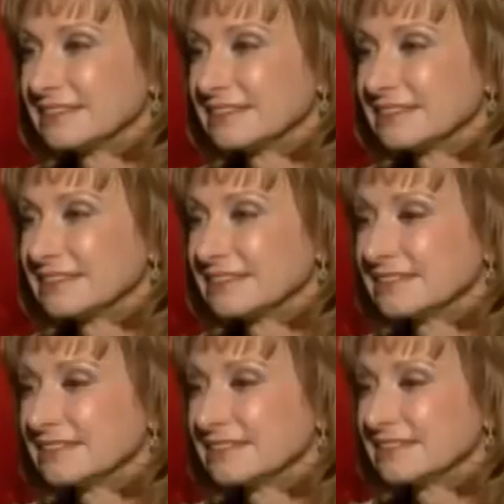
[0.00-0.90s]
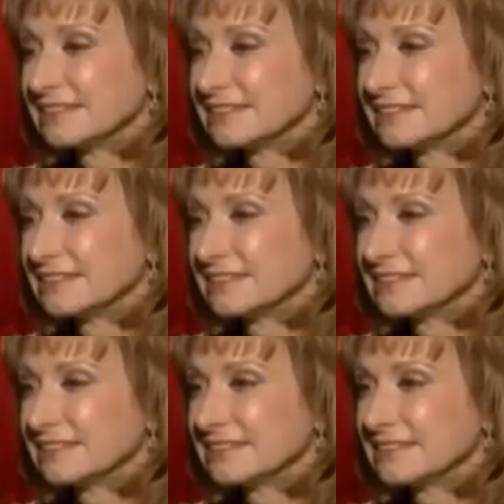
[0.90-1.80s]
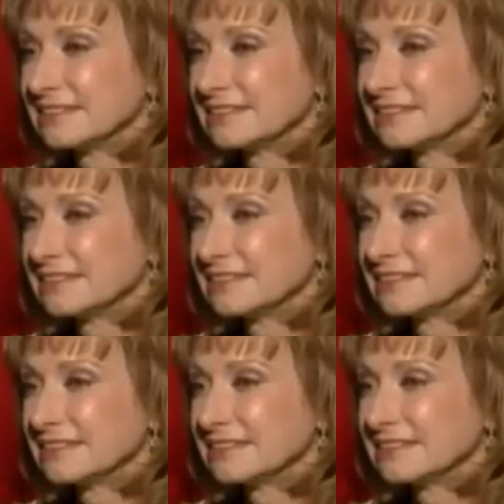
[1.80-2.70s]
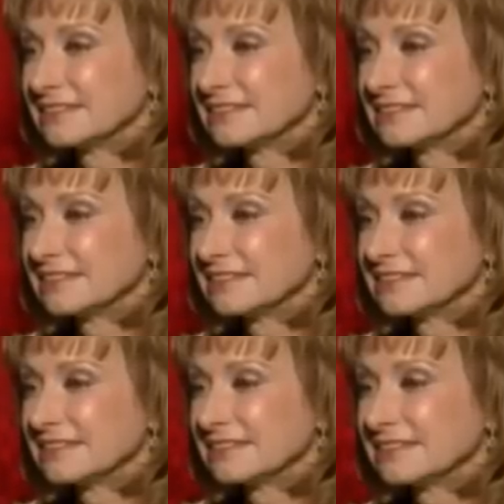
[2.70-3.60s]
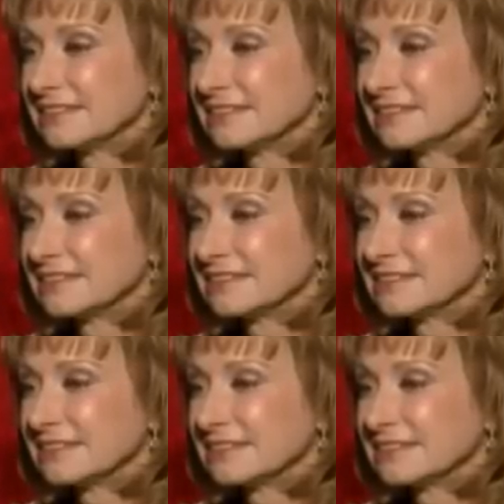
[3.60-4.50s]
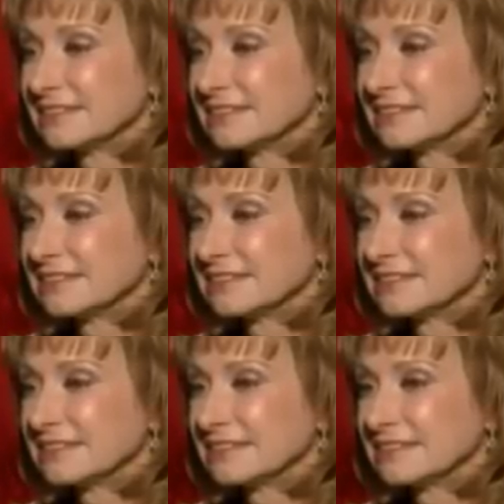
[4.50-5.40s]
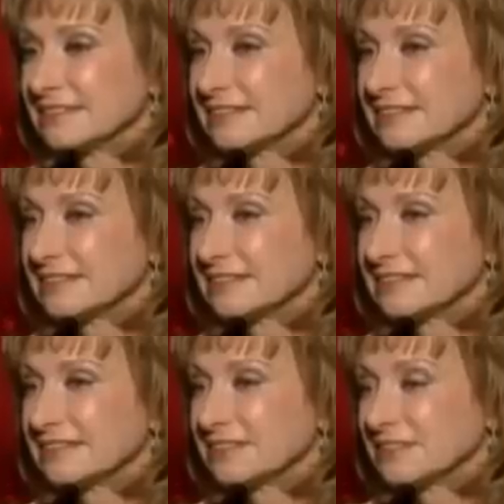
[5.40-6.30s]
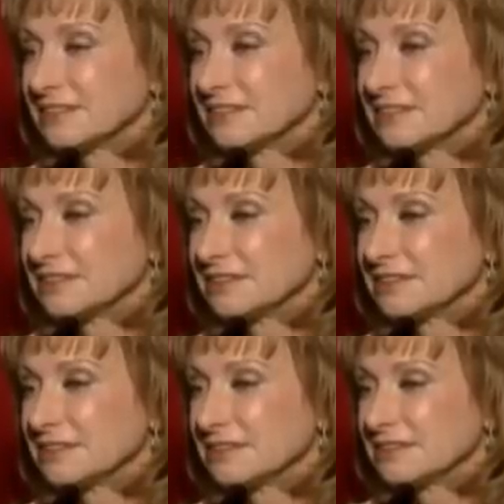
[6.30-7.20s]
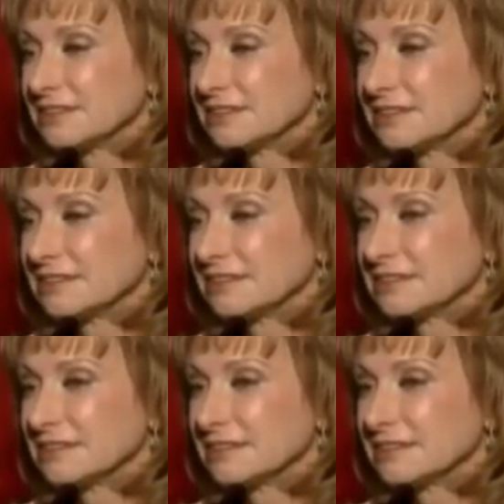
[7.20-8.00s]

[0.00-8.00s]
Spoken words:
The person shown says nothing.